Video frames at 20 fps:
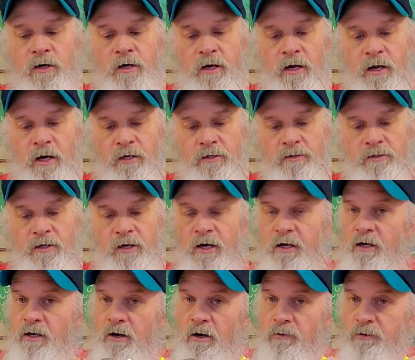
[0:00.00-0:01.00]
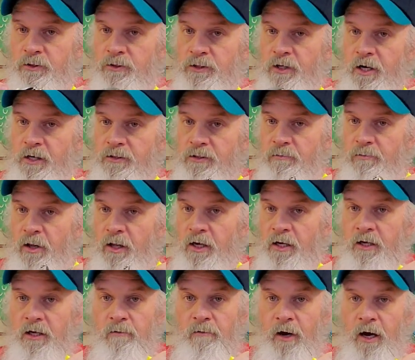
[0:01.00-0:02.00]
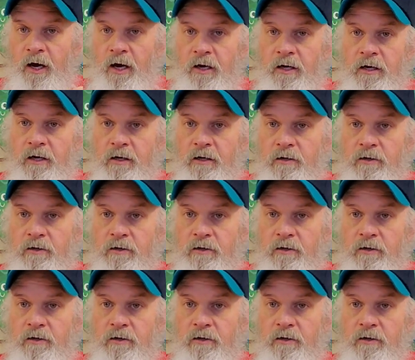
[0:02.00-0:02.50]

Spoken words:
And like I said, I can always change the blade in the back